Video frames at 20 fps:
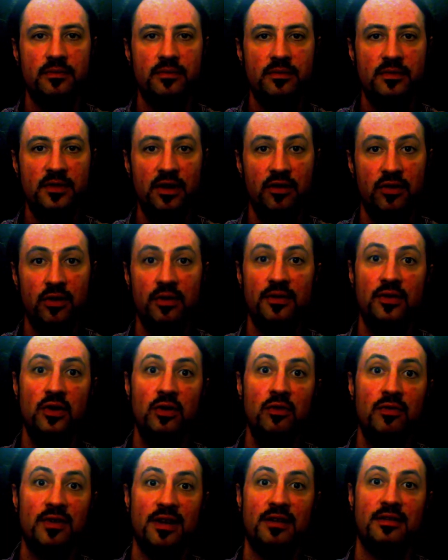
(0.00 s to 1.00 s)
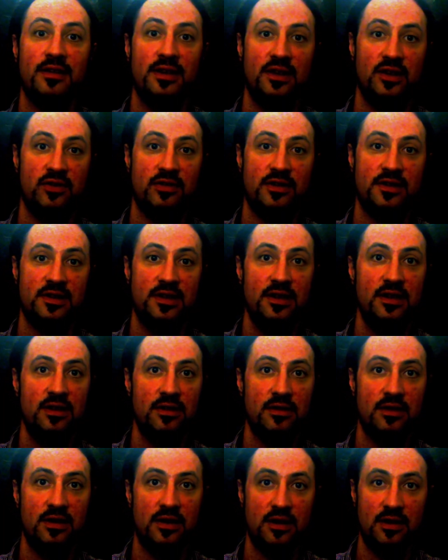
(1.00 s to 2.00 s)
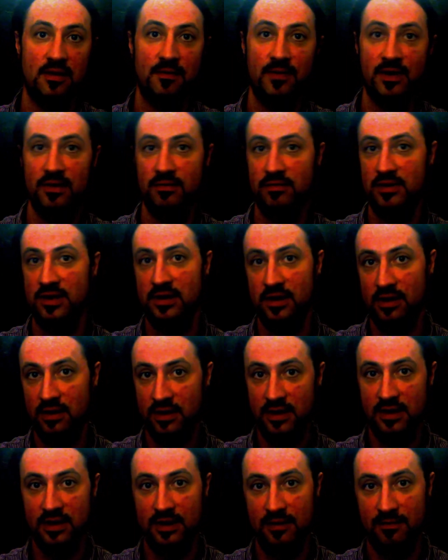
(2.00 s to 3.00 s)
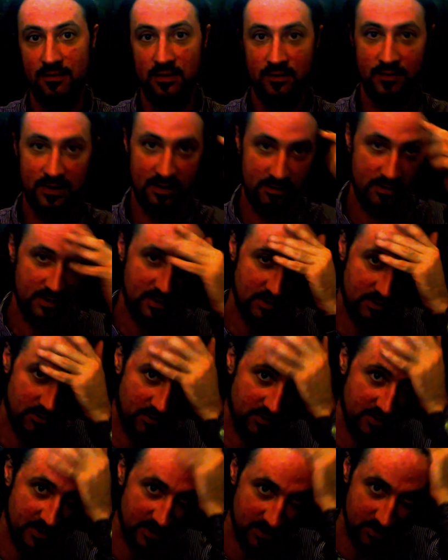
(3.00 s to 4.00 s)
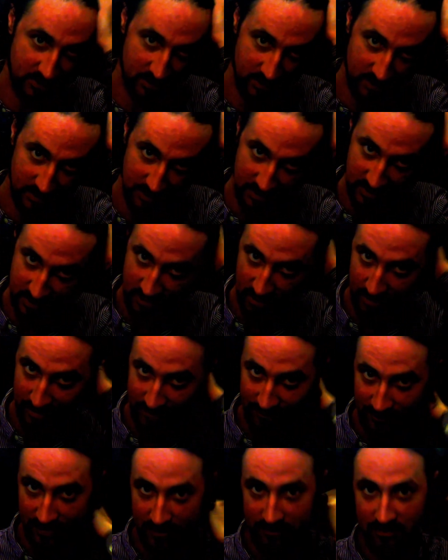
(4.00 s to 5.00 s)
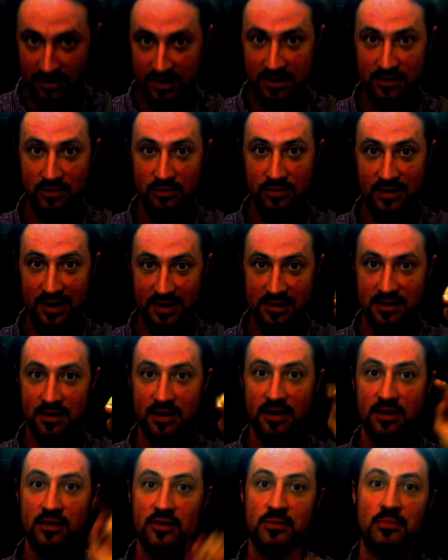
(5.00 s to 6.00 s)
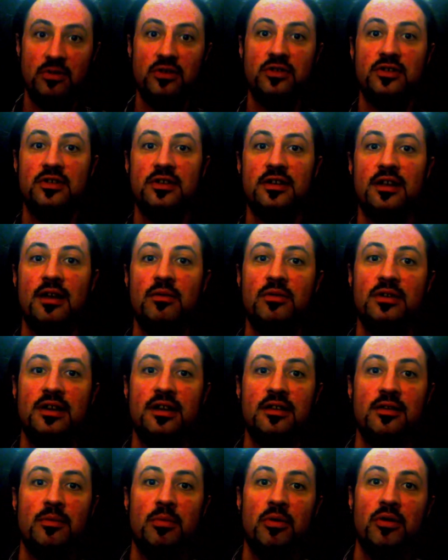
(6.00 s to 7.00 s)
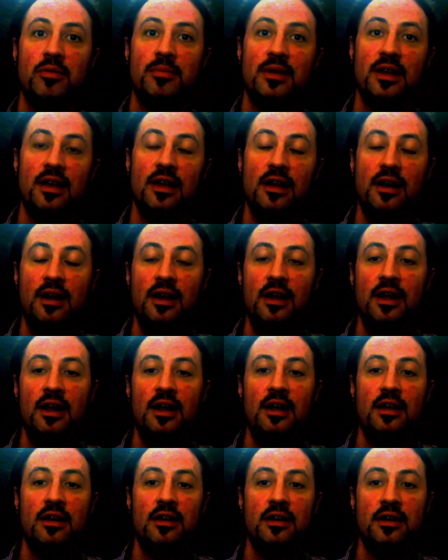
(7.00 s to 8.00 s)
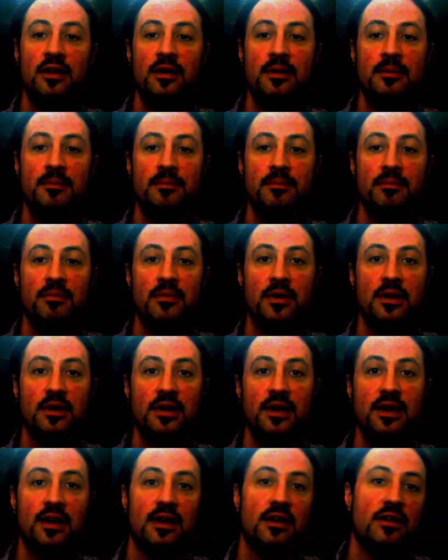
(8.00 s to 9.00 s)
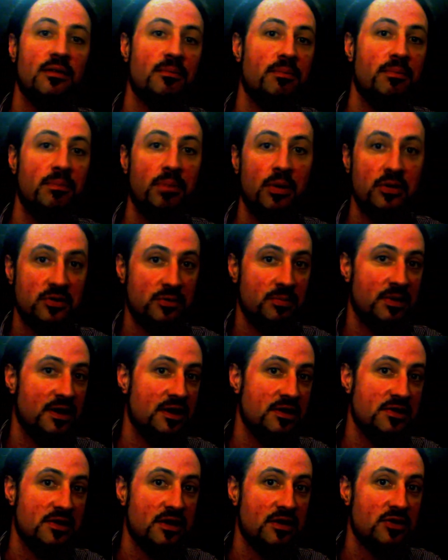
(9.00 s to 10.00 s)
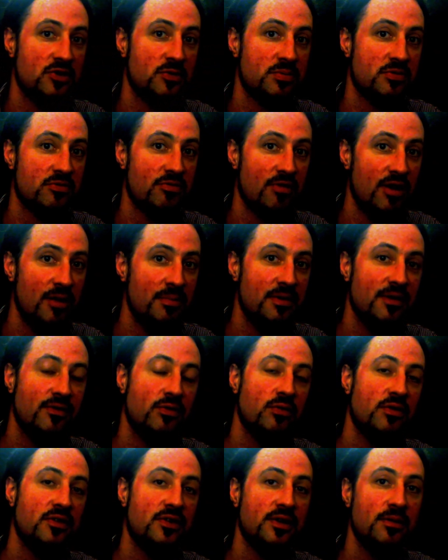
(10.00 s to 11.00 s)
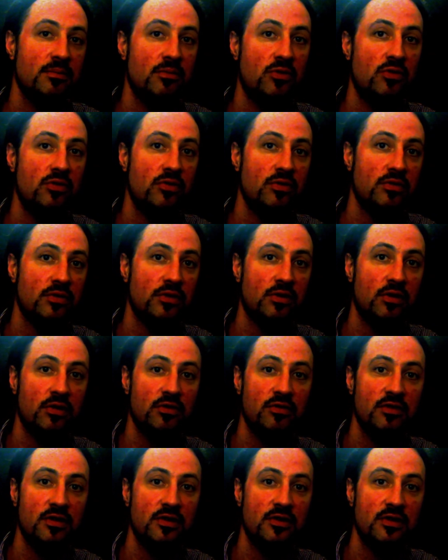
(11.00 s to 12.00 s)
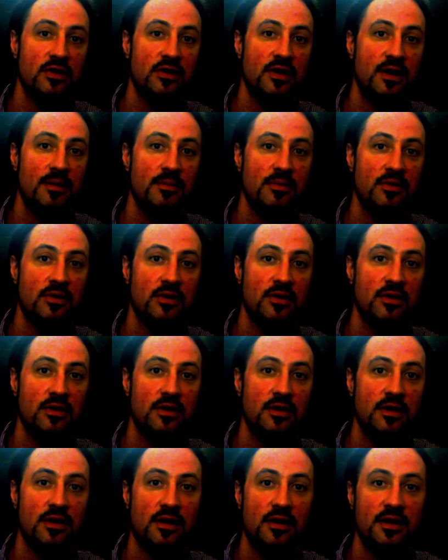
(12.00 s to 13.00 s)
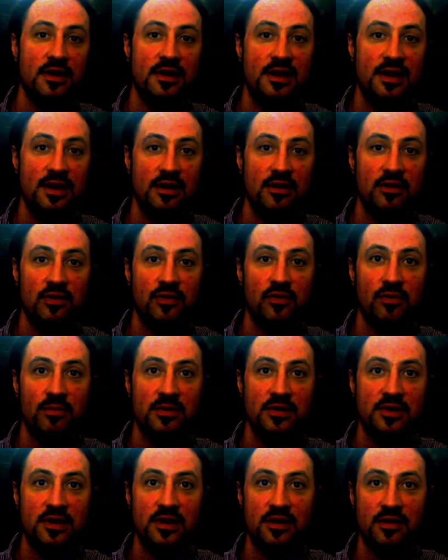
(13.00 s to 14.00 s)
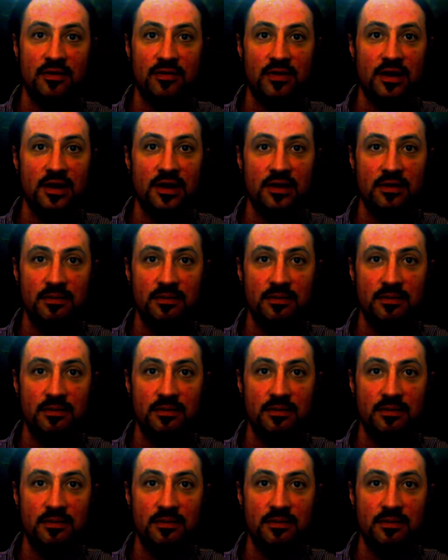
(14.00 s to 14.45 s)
So if you found that interesting, feel free to like. If you found it nonsensical and disturbing, feel free to dislike, as much as that would disappoint me. But yeah, possibly consider subscribing if you want to see more concepts and ideas from a schizophrenic